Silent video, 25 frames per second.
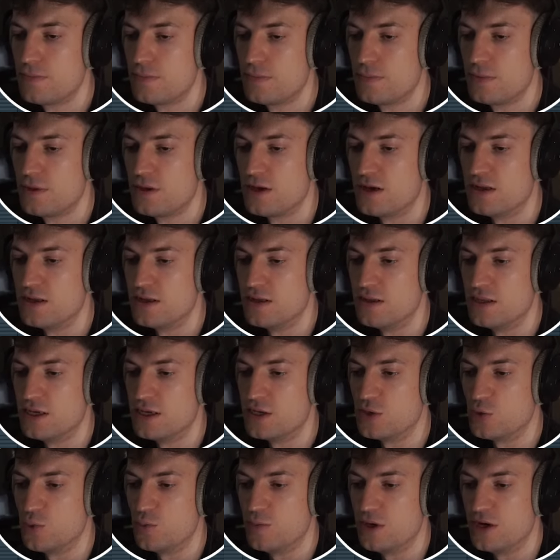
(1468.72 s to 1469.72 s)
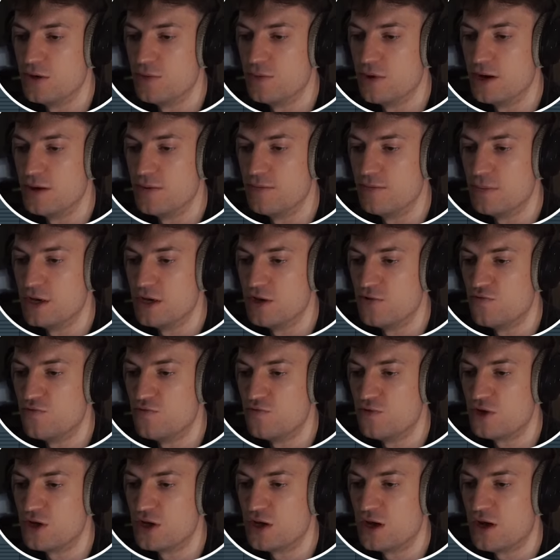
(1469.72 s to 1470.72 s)
And then this will be my mid
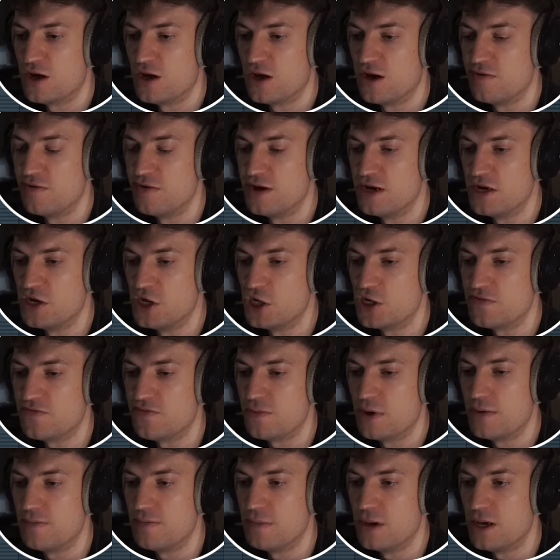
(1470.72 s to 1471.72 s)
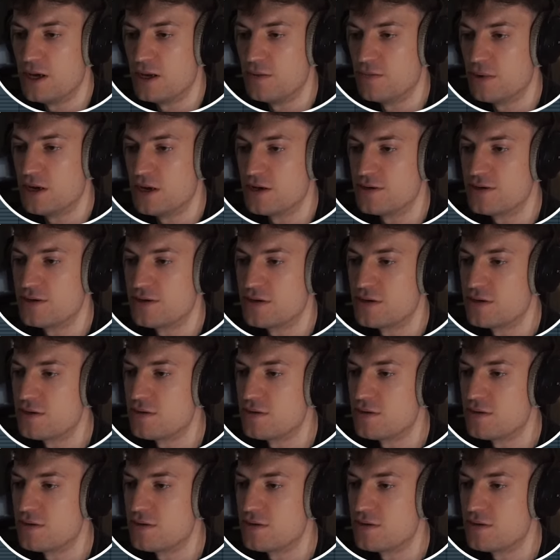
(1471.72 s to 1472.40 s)
to high range of my main bass.